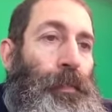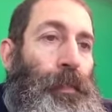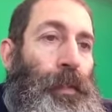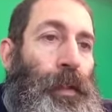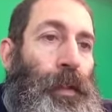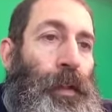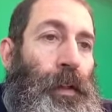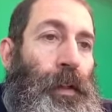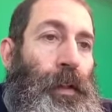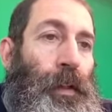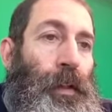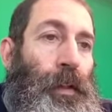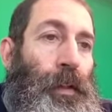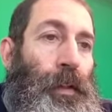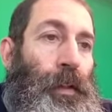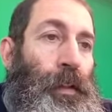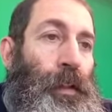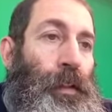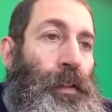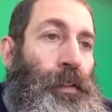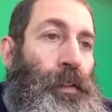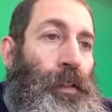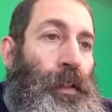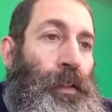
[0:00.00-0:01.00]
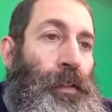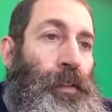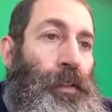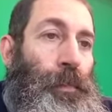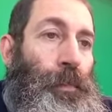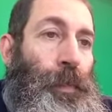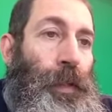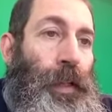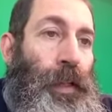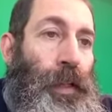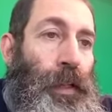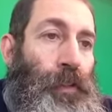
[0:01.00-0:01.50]
uh, it's it's a
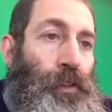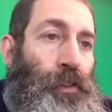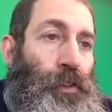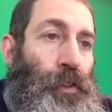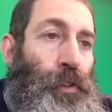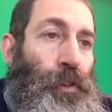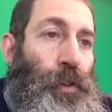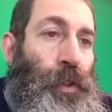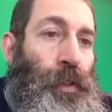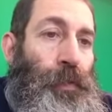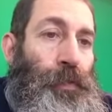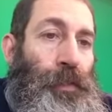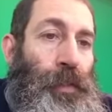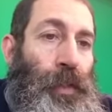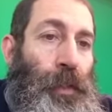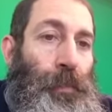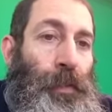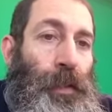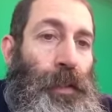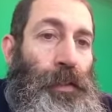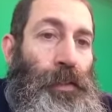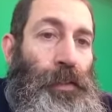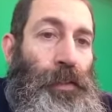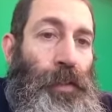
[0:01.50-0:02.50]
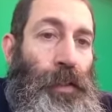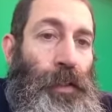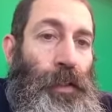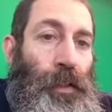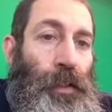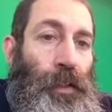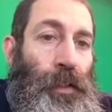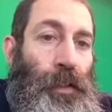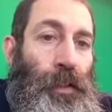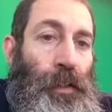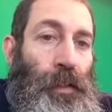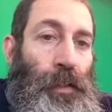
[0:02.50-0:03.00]
big issue if somebody's going to,
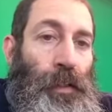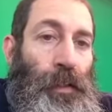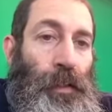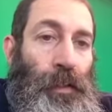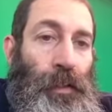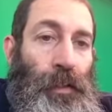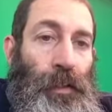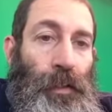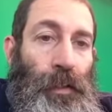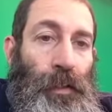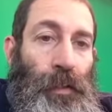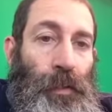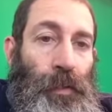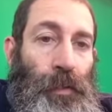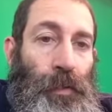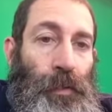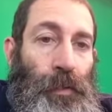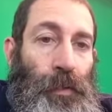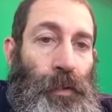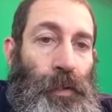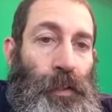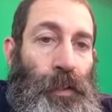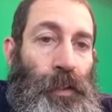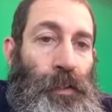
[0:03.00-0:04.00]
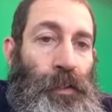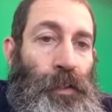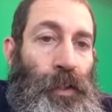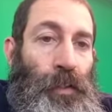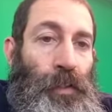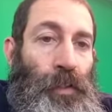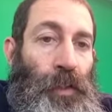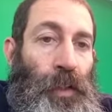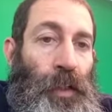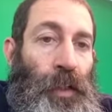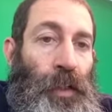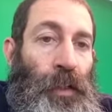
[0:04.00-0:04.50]
uh, you know,
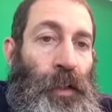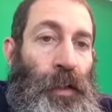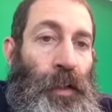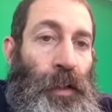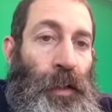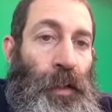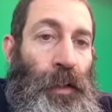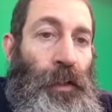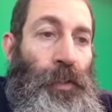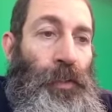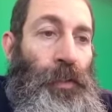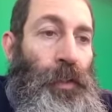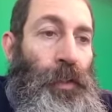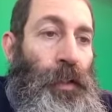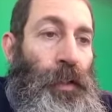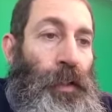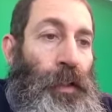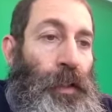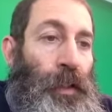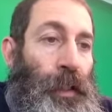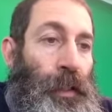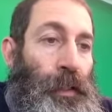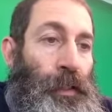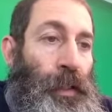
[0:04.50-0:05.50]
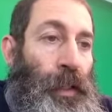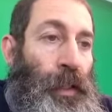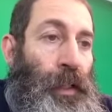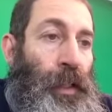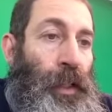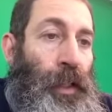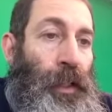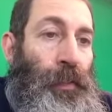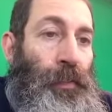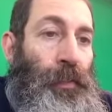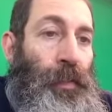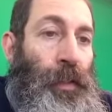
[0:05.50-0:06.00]
continue to eat unhealthy and not take
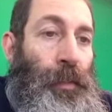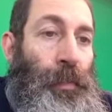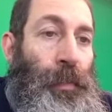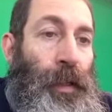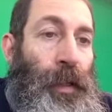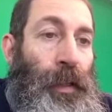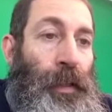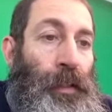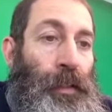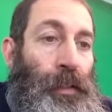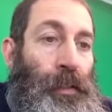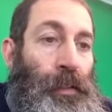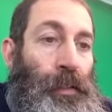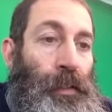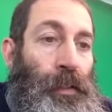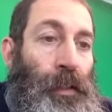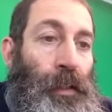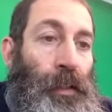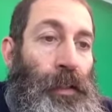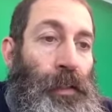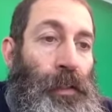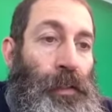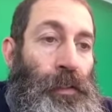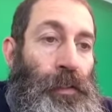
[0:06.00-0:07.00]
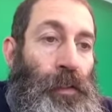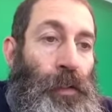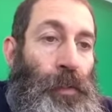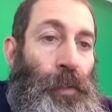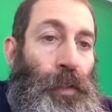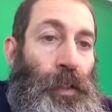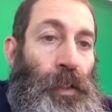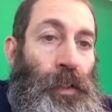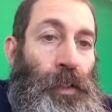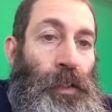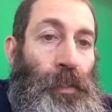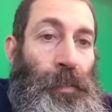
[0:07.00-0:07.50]
care of their bodies. So
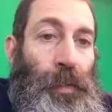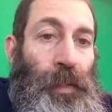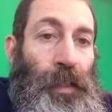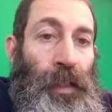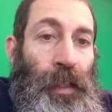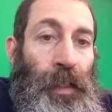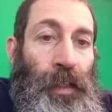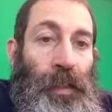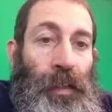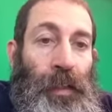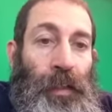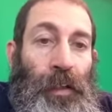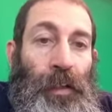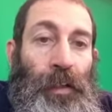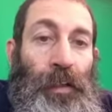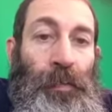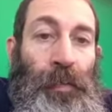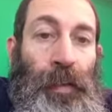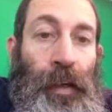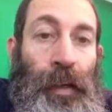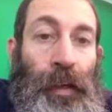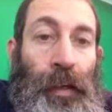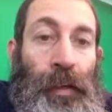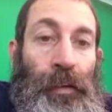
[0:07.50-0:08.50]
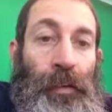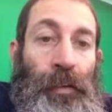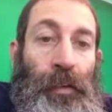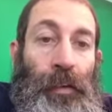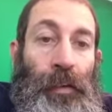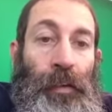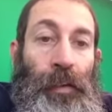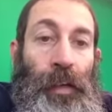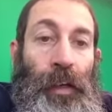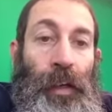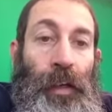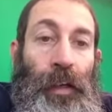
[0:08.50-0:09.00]
we need to be taking care of that,
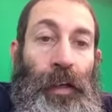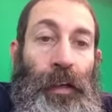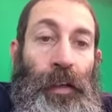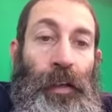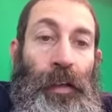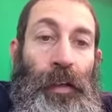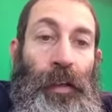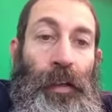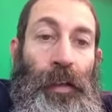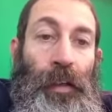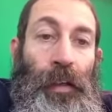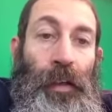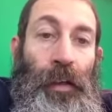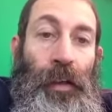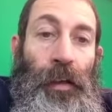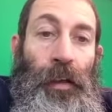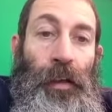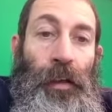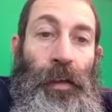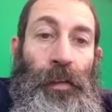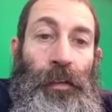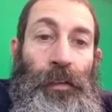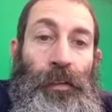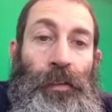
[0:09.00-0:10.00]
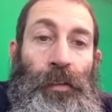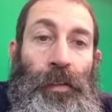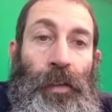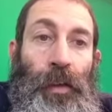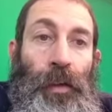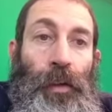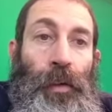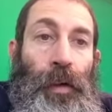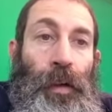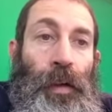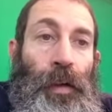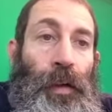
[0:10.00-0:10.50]
okay? Uh, so,
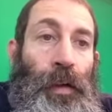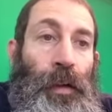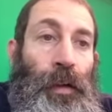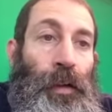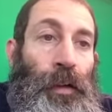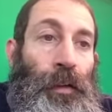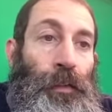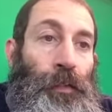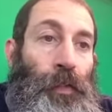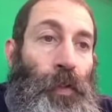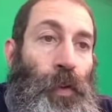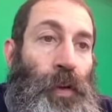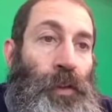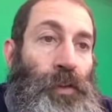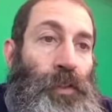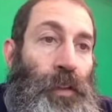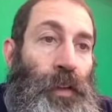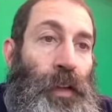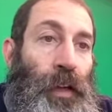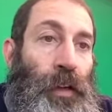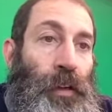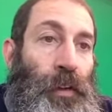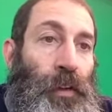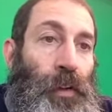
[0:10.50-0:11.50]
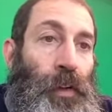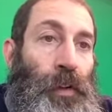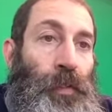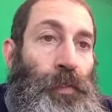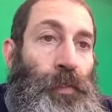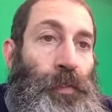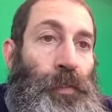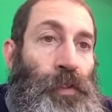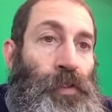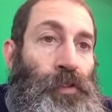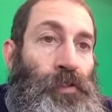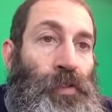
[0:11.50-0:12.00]
uh, unfortunately, I don't know
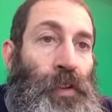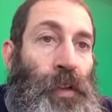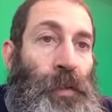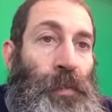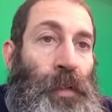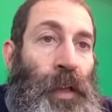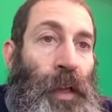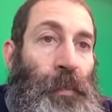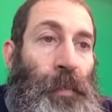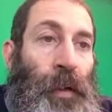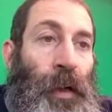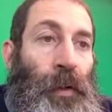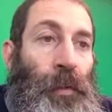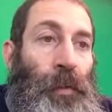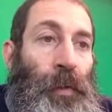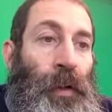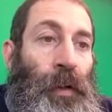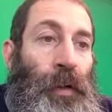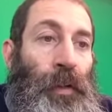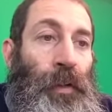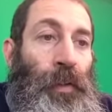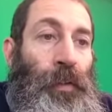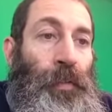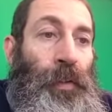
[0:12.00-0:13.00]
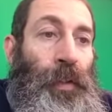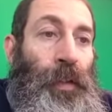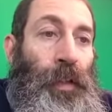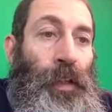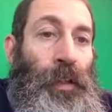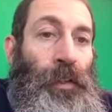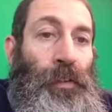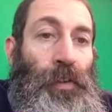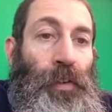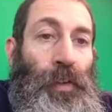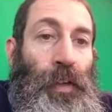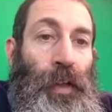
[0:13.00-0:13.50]
if the stream came out well over the
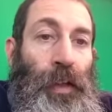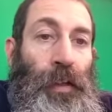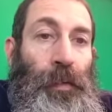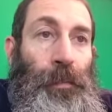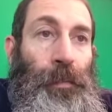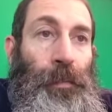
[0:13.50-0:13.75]
internet,